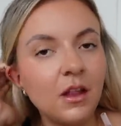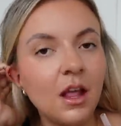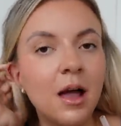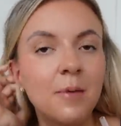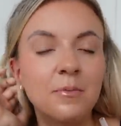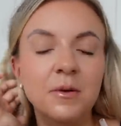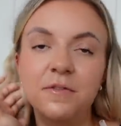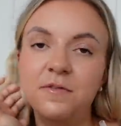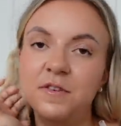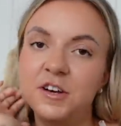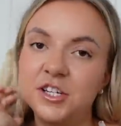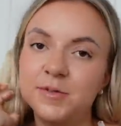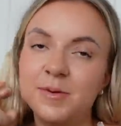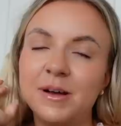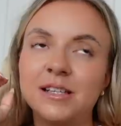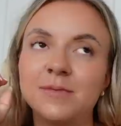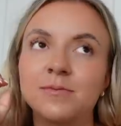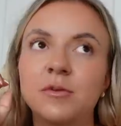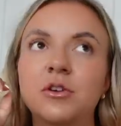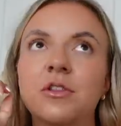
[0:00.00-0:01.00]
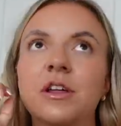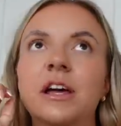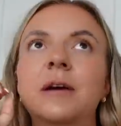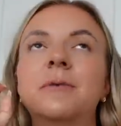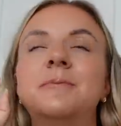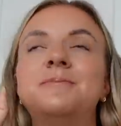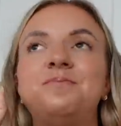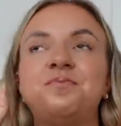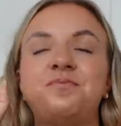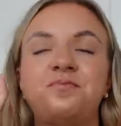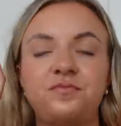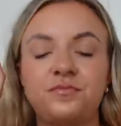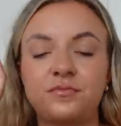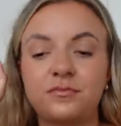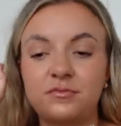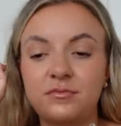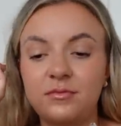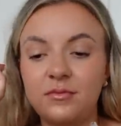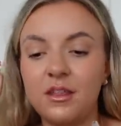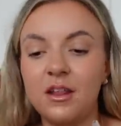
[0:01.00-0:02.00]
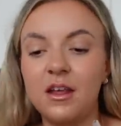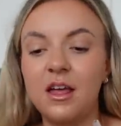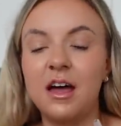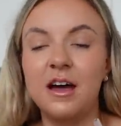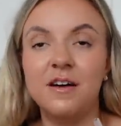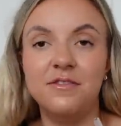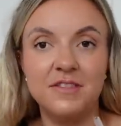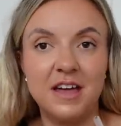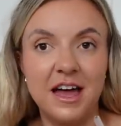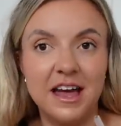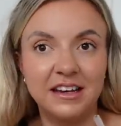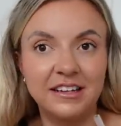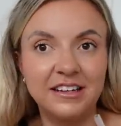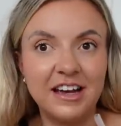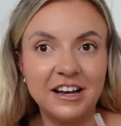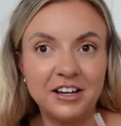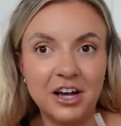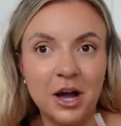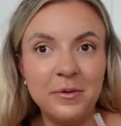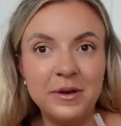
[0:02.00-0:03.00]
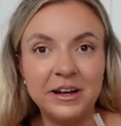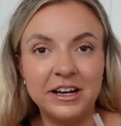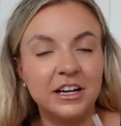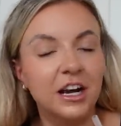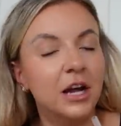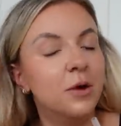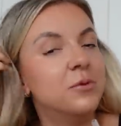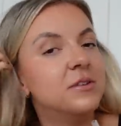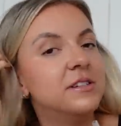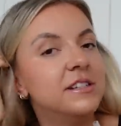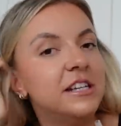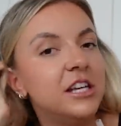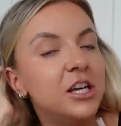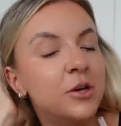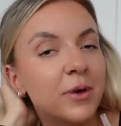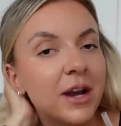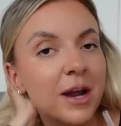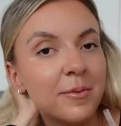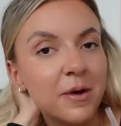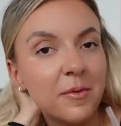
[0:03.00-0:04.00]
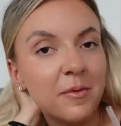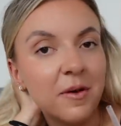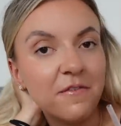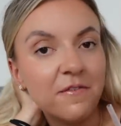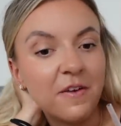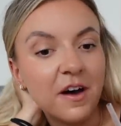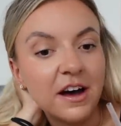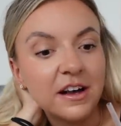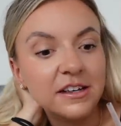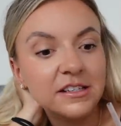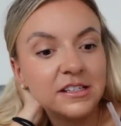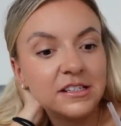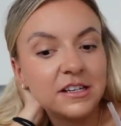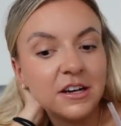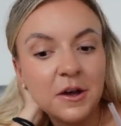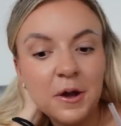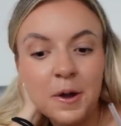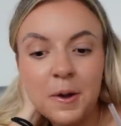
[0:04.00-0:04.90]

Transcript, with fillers: I'm gonna finish my smoothie and then get going and I will see you when I'm at my first